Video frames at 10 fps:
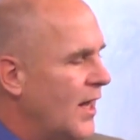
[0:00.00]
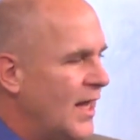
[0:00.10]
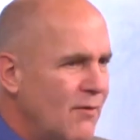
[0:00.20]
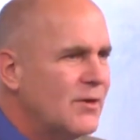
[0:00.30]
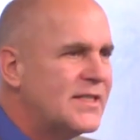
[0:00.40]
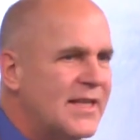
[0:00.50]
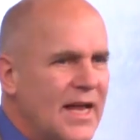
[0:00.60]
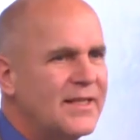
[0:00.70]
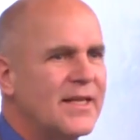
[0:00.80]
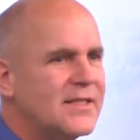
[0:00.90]
He was
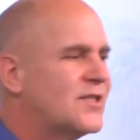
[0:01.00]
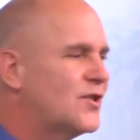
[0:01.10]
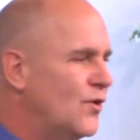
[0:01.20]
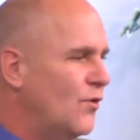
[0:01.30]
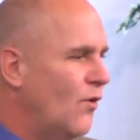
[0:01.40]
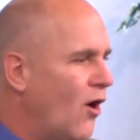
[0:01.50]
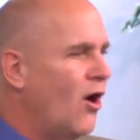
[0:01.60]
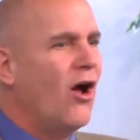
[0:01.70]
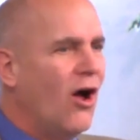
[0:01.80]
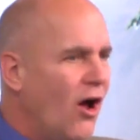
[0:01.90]
sentenced to
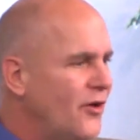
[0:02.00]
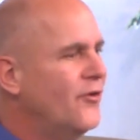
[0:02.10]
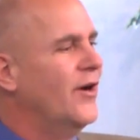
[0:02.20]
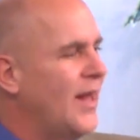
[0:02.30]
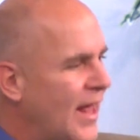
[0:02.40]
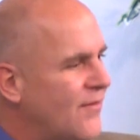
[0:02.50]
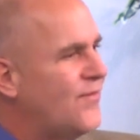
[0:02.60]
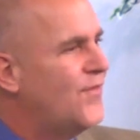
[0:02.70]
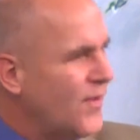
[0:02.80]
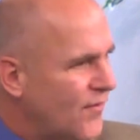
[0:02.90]

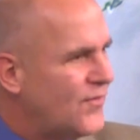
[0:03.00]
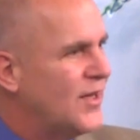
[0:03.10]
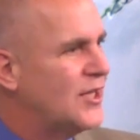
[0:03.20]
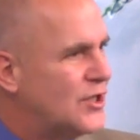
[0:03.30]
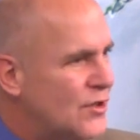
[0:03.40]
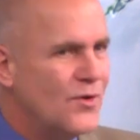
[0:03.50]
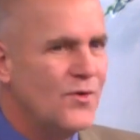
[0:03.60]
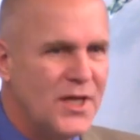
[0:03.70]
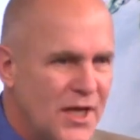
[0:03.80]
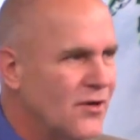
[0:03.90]
152
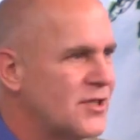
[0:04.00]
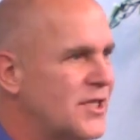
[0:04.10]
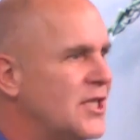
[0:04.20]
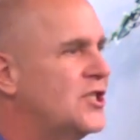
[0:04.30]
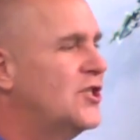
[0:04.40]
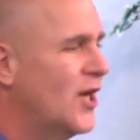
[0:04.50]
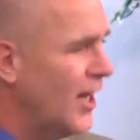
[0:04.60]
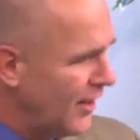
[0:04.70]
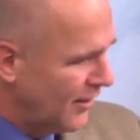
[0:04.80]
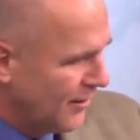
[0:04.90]
years in
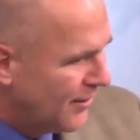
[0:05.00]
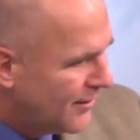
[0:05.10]
jail.